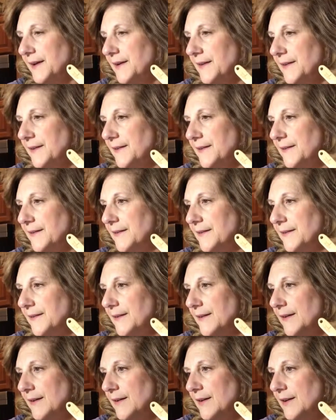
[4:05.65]
huh?
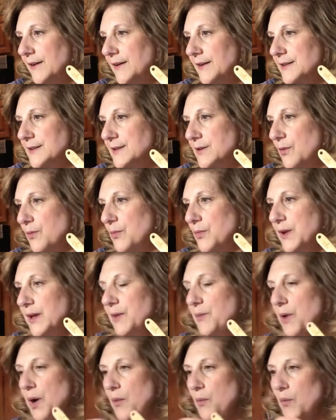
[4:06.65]
So we
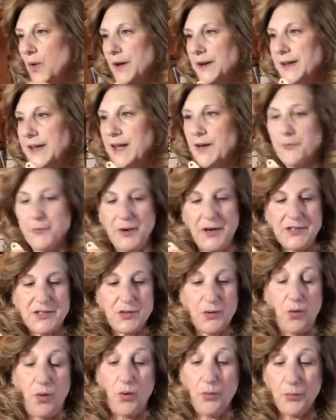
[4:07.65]
want 1/2 pint.
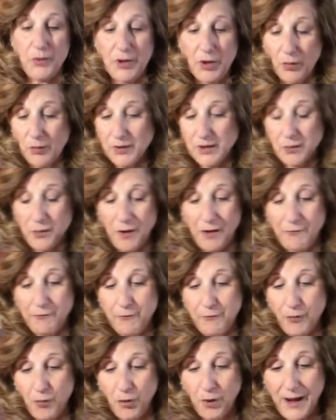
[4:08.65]
So we only want
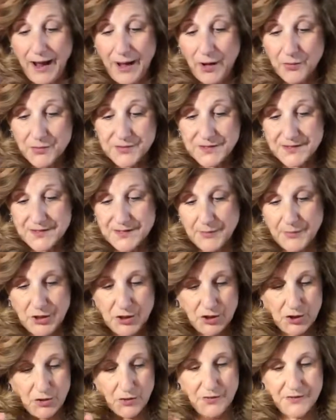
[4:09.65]
4 ounces. I'm going
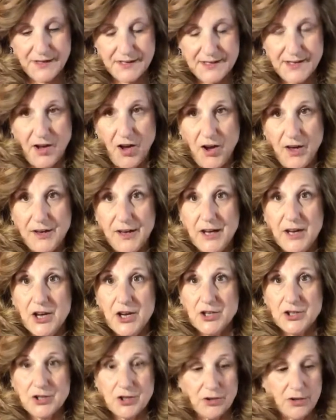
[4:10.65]
to turn this on.
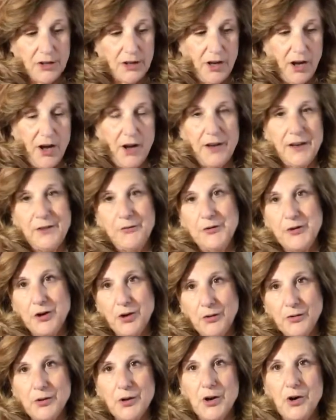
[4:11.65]
Turn it on if you
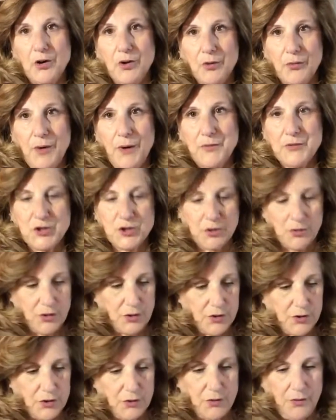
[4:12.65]
don't know. I'm sure
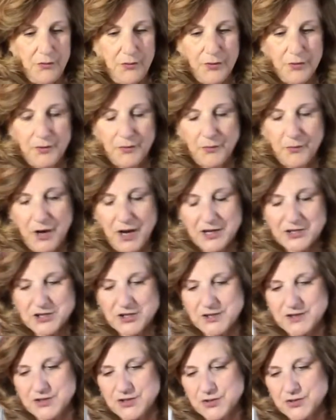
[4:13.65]
you do if you're
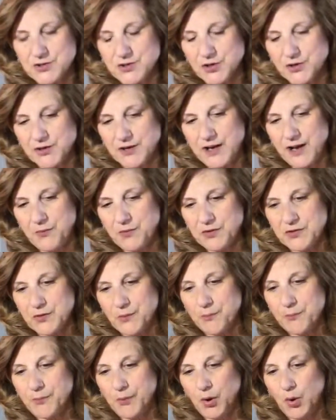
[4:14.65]
watching this. You turn it on with the
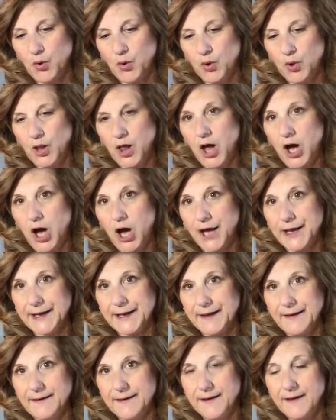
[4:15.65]
bowl on
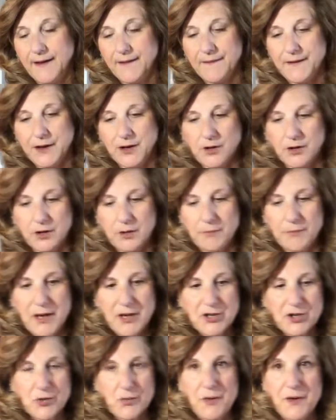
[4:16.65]
it that you're going to
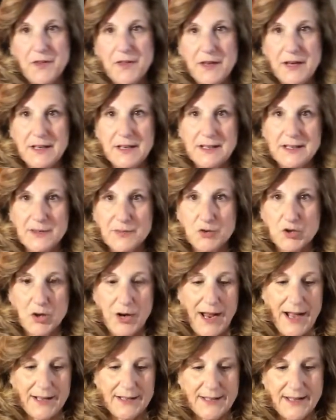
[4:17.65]
measure with, and it
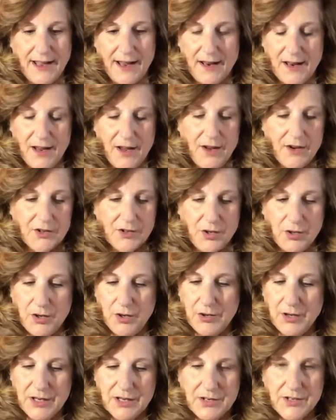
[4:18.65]
subtracts that. So
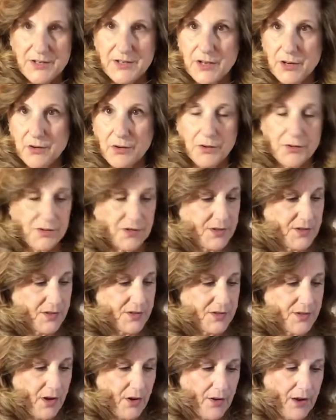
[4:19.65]
you get zeros to
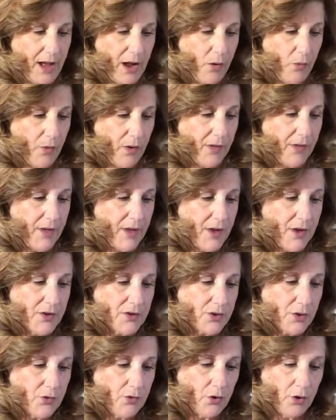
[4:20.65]
start out with.
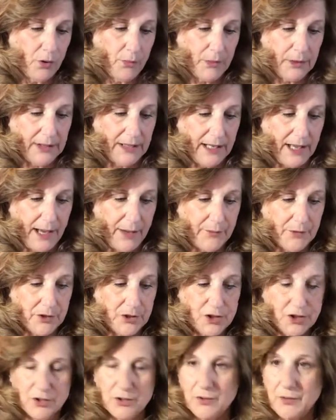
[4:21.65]
So normally I would
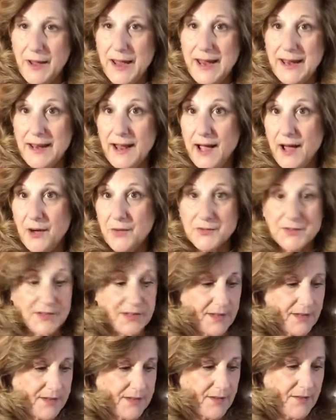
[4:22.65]
do 8
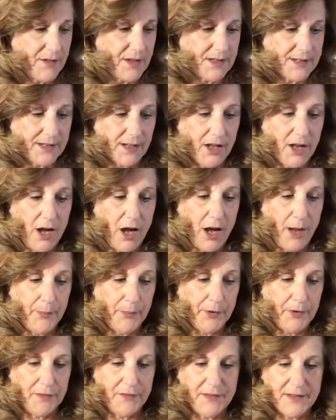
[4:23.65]
ounces of this, a
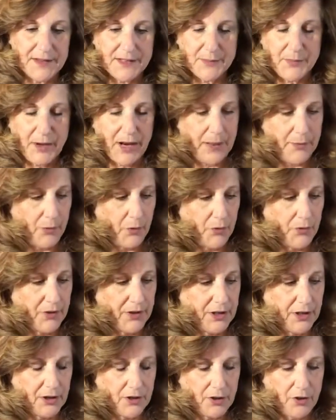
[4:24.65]
cup of this, but I'm
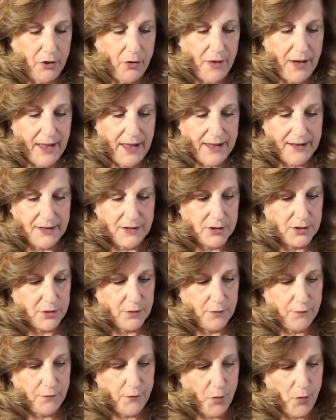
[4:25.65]
only going to go ahead and do
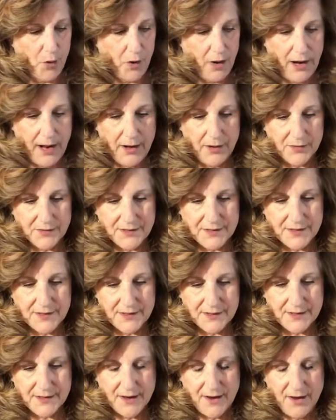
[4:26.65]
4
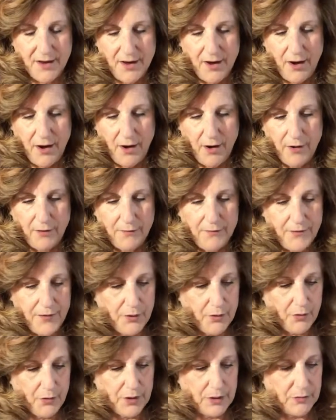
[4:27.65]
ounces of the
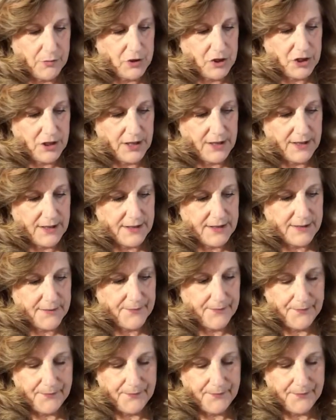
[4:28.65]
cream cheese.